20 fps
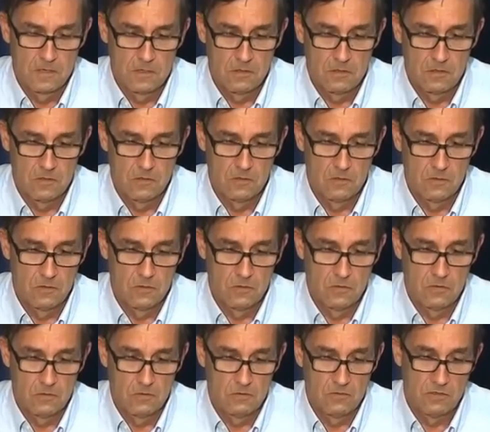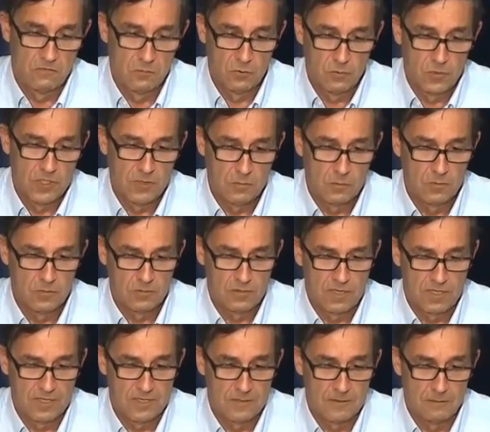Different peoples
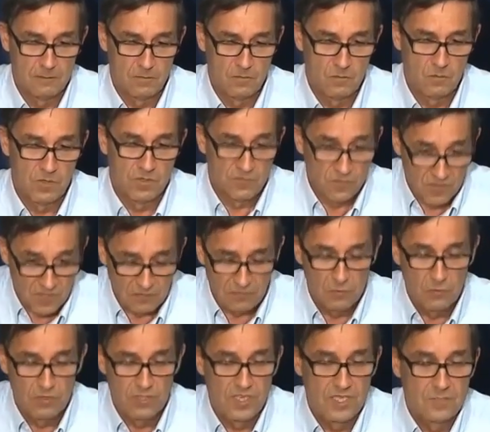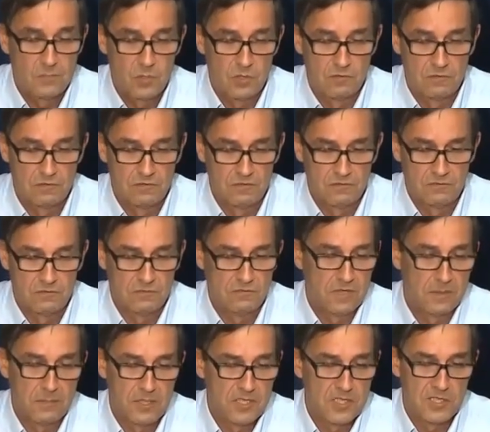and, well, different types of
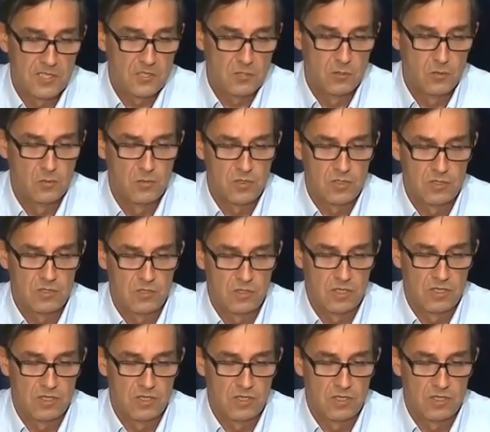family systems.